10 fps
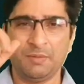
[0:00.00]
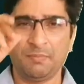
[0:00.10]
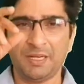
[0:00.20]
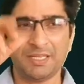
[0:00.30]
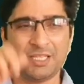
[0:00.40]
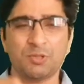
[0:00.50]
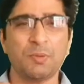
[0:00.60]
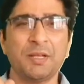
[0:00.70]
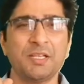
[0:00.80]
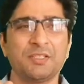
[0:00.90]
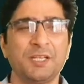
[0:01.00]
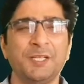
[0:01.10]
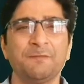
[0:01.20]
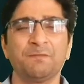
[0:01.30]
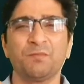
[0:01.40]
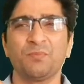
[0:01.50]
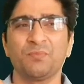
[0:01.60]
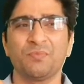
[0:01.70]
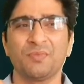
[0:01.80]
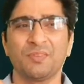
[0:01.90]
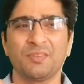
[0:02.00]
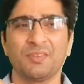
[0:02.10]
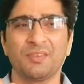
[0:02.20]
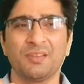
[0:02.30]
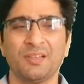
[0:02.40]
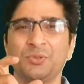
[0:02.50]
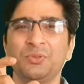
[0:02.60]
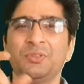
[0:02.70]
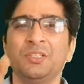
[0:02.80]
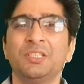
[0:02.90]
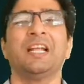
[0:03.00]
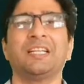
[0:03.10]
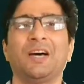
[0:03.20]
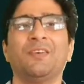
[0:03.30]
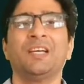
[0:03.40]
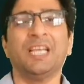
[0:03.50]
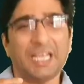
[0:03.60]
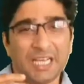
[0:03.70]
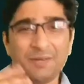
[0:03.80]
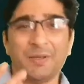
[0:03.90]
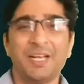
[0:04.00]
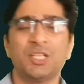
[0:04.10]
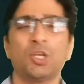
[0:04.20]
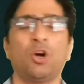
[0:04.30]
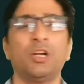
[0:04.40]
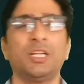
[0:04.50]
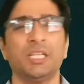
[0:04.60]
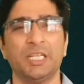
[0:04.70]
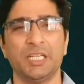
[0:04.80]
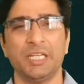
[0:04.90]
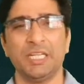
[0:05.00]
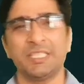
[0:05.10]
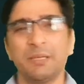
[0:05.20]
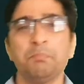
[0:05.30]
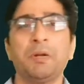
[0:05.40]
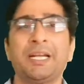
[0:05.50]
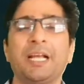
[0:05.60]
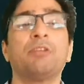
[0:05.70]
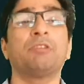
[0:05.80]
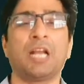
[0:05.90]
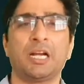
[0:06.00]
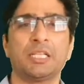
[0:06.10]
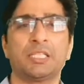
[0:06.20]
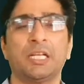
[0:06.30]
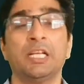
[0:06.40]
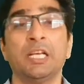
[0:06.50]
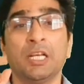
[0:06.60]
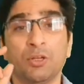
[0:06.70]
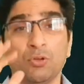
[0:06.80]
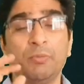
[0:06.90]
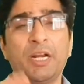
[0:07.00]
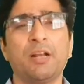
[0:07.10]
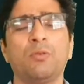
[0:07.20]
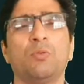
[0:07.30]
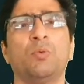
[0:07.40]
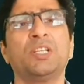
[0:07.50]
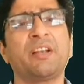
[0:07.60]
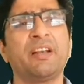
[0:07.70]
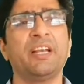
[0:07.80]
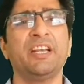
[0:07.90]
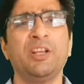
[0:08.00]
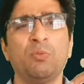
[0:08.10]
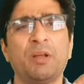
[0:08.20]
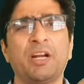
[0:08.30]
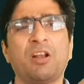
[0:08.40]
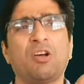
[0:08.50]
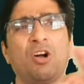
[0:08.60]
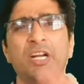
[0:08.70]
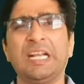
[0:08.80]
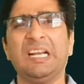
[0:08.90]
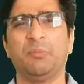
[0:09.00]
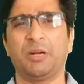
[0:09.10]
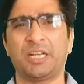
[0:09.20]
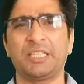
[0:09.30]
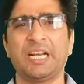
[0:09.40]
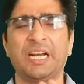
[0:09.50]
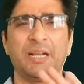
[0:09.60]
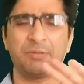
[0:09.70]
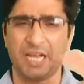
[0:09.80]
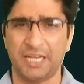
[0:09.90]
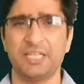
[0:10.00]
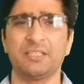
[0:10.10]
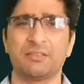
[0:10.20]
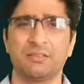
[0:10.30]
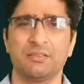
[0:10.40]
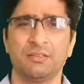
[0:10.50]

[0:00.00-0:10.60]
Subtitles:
Minus 6 by minus 3 2. Now in very short, in simple technique you can understand, no matter whether in numerator or denominator the negative sign is,